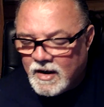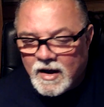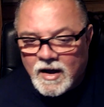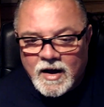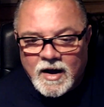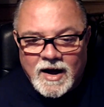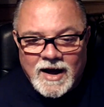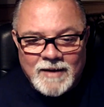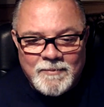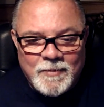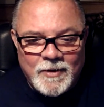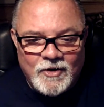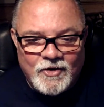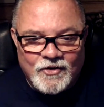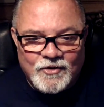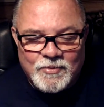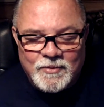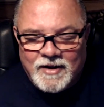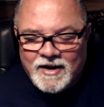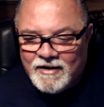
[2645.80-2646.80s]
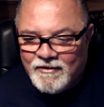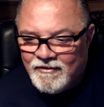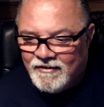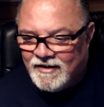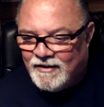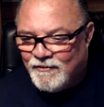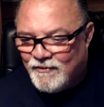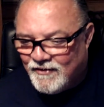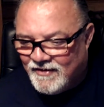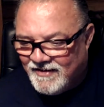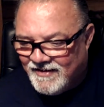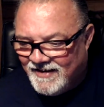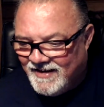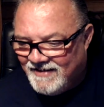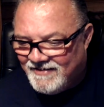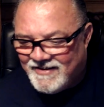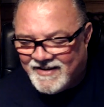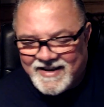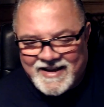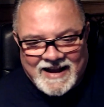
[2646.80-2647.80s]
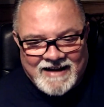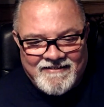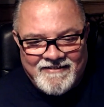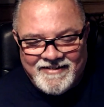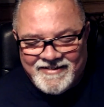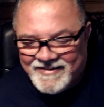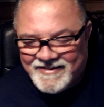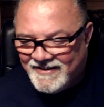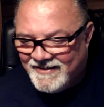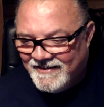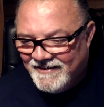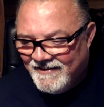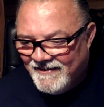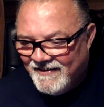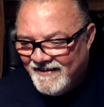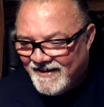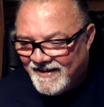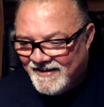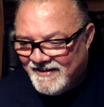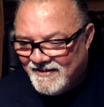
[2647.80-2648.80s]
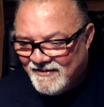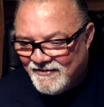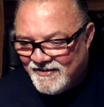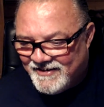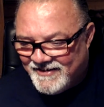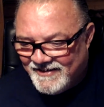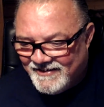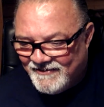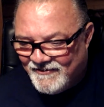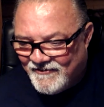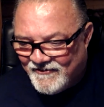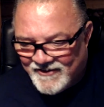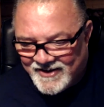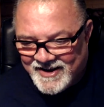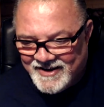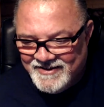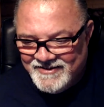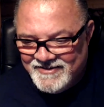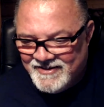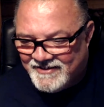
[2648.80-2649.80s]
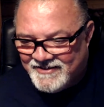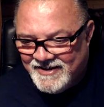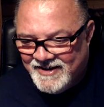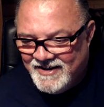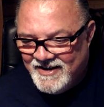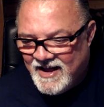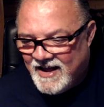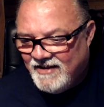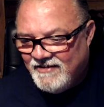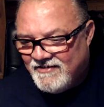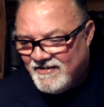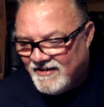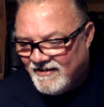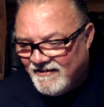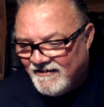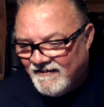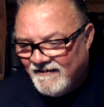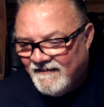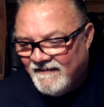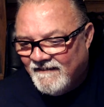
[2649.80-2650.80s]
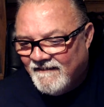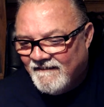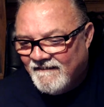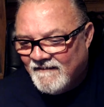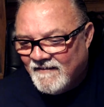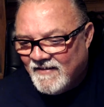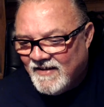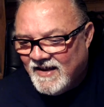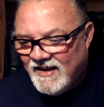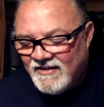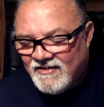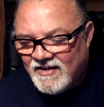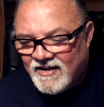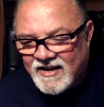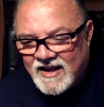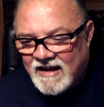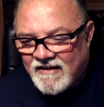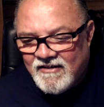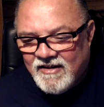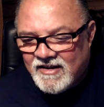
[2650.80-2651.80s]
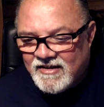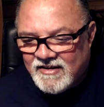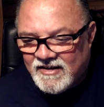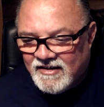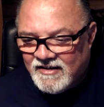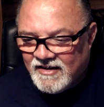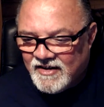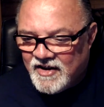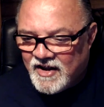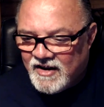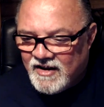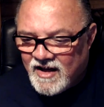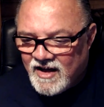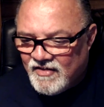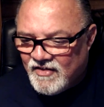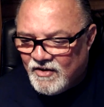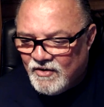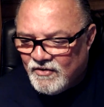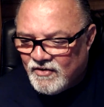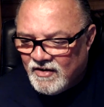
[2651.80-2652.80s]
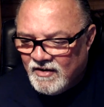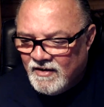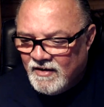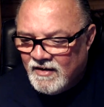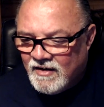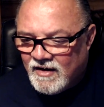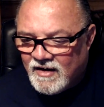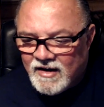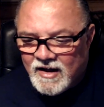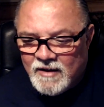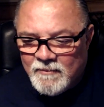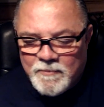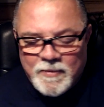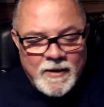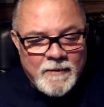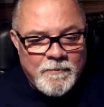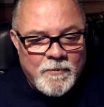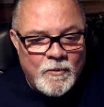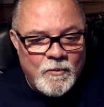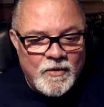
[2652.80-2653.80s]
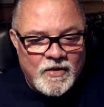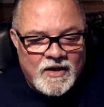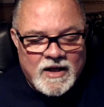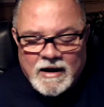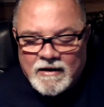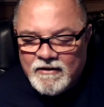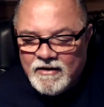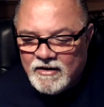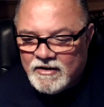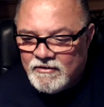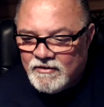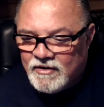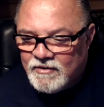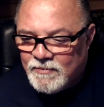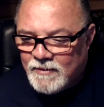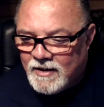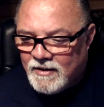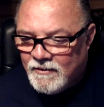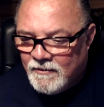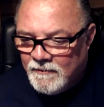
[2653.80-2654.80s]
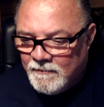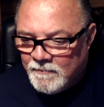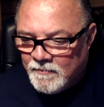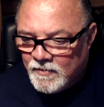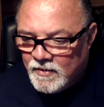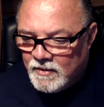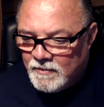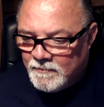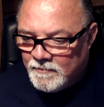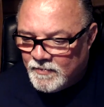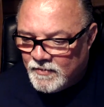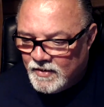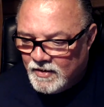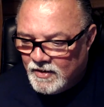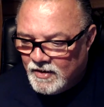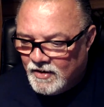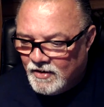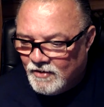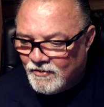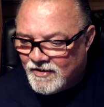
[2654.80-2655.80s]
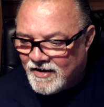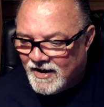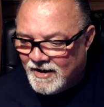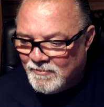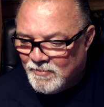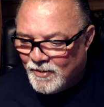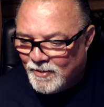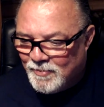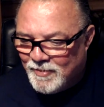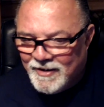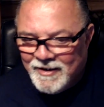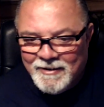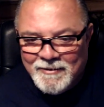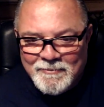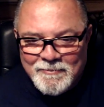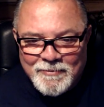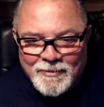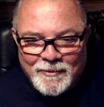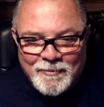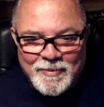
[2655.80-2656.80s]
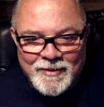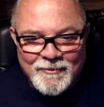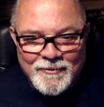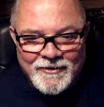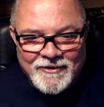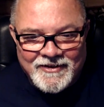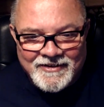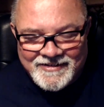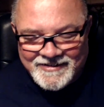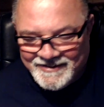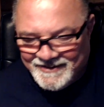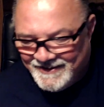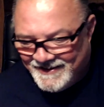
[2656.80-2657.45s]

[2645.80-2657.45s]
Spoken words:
I'd be lost without Rafa. He's a character. I love his little freaking nutty nature. He is a character, and I like those. I like people with character as well. Okay, Bobby. Bobby what?